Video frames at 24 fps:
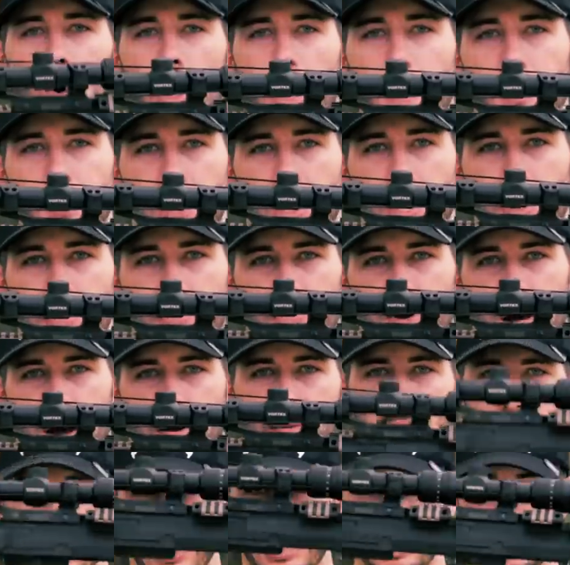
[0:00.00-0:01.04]
Whole upper comes
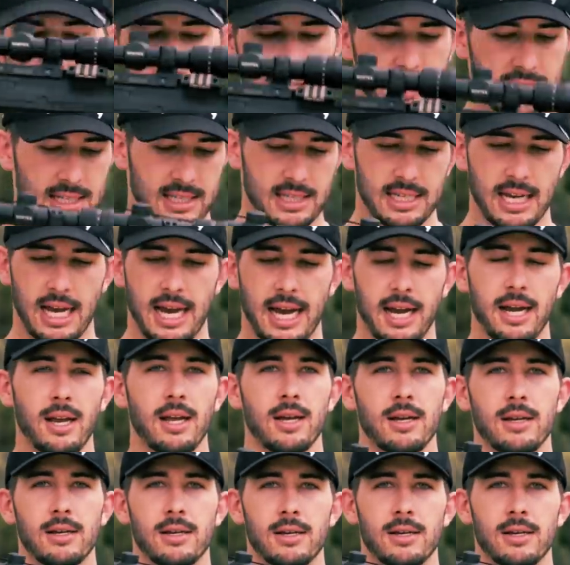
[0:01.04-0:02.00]
off. You can set this aside.